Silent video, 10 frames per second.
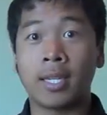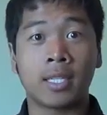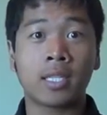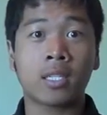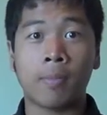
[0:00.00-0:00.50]
And
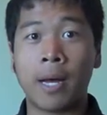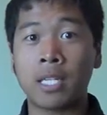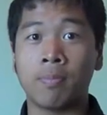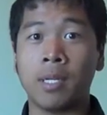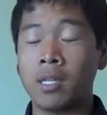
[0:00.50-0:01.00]
since it's a
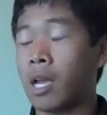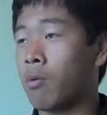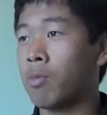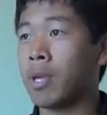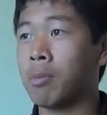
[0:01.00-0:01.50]
possibility I
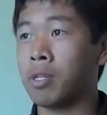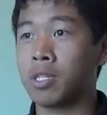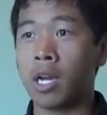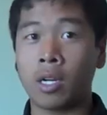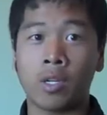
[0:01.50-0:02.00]
won't be able
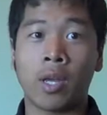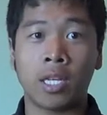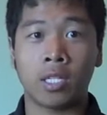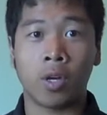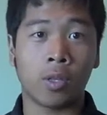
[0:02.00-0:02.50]
to talk to you
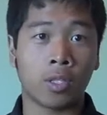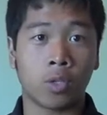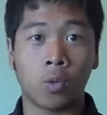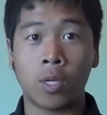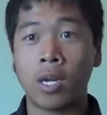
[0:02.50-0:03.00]
guys during the
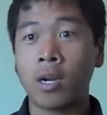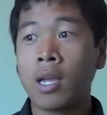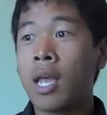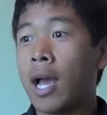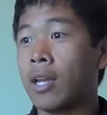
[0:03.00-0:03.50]
school year,
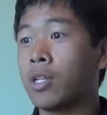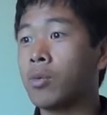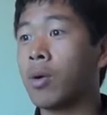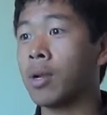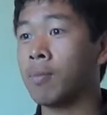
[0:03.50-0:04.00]
I do
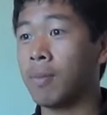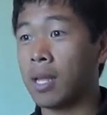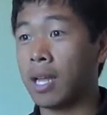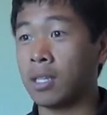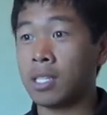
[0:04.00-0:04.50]
want to
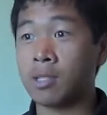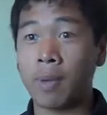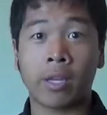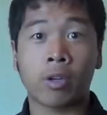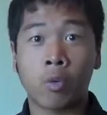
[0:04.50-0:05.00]
at least
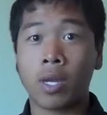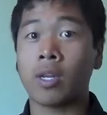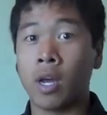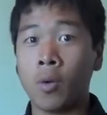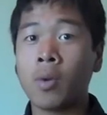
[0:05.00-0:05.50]
make a
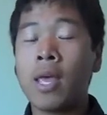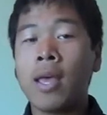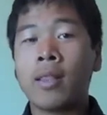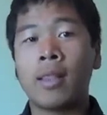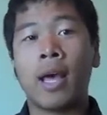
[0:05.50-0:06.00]
quick note
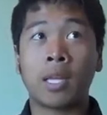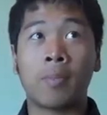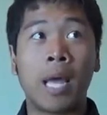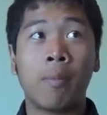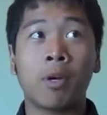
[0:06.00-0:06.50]
that
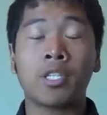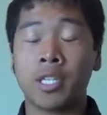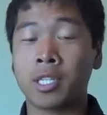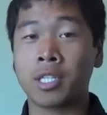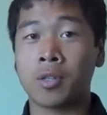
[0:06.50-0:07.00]
September
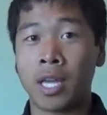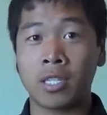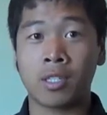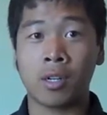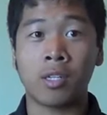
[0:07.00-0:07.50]
6,
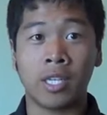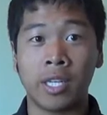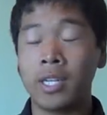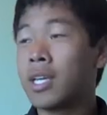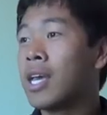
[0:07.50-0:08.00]

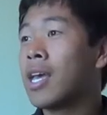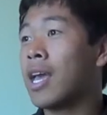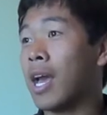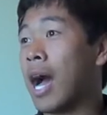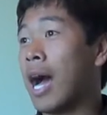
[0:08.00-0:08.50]
2013,
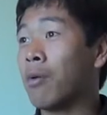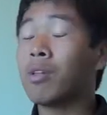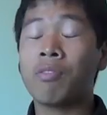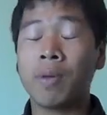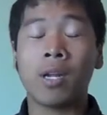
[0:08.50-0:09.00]
I
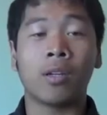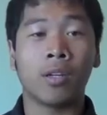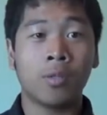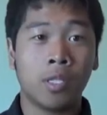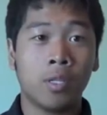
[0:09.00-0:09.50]
will have been on
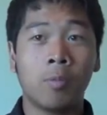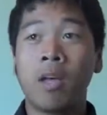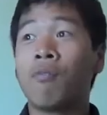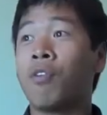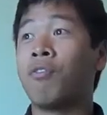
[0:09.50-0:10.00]
YouTube
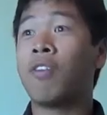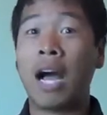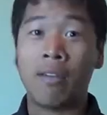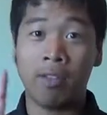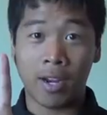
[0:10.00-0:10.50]
for
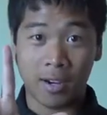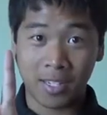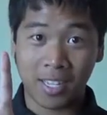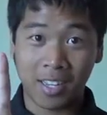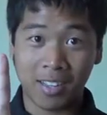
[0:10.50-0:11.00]
5 years.